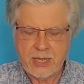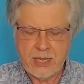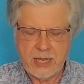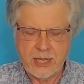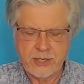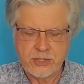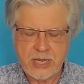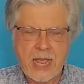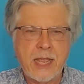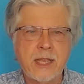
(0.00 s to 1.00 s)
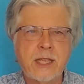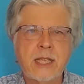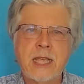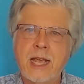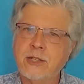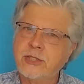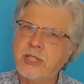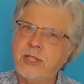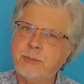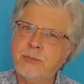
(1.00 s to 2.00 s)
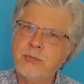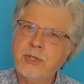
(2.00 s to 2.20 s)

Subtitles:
is a calcium